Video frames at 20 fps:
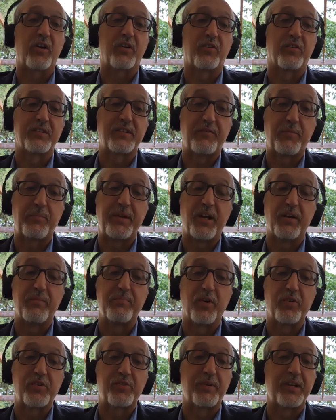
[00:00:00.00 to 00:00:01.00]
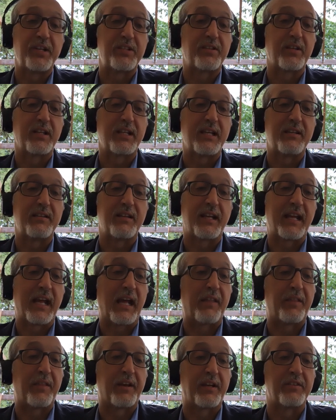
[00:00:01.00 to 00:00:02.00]
His articles have appeared most
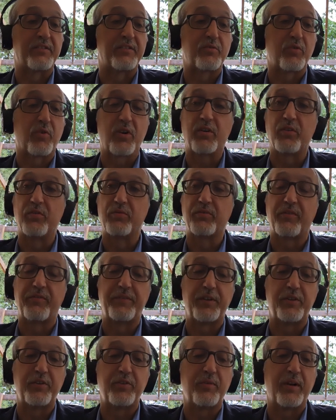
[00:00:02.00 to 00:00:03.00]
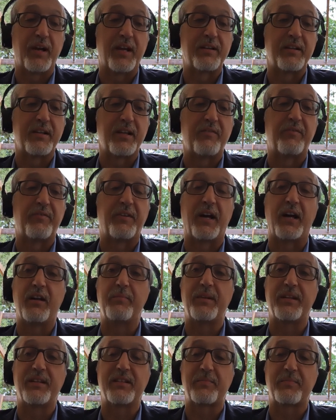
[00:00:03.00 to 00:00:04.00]
recently in the Catholic Historical Review and
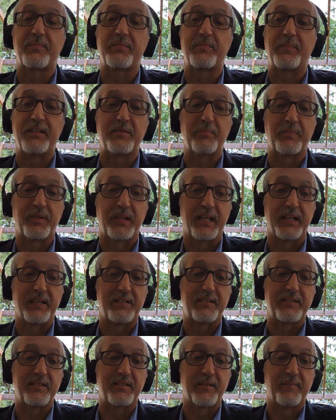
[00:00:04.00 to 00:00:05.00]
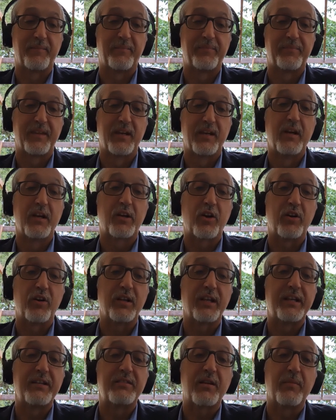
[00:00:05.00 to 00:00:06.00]
Environment Space Place.
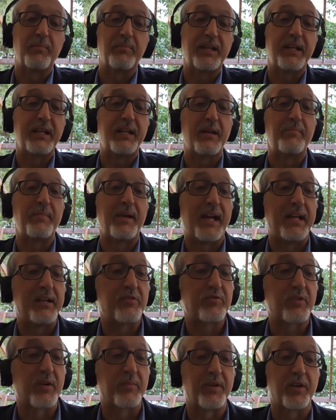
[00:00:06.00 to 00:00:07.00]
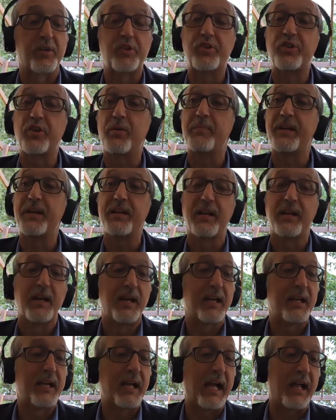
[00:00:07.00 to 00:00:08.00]
Currently, he's completing a manuscript on
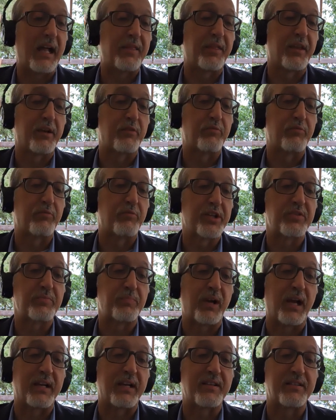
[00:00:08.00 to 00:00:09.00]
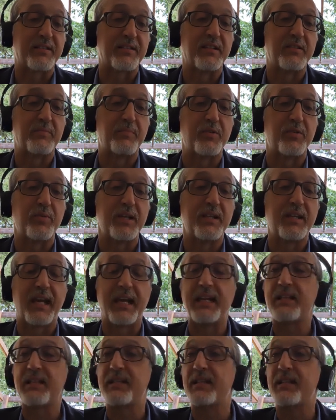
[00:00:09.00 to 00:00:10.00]
German Catholic religious practices
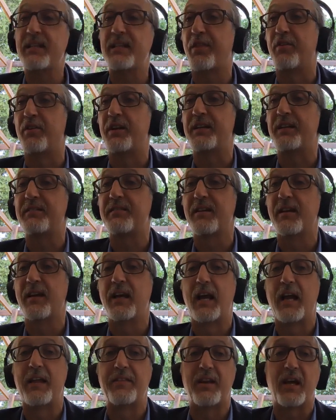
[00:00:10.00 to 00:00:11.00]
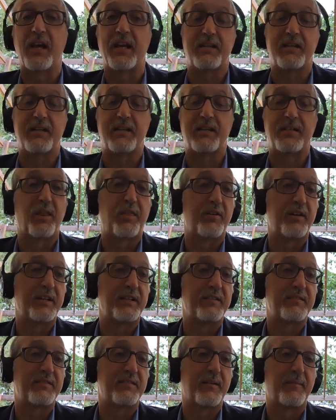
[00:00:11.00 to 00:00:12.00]
between the 1830s and the
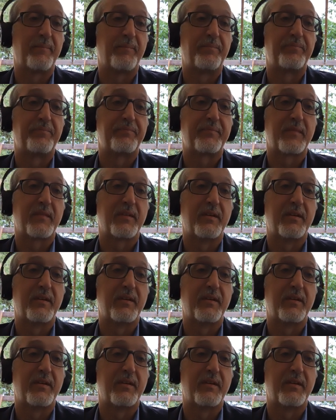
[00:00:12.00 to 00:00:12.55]
1930s.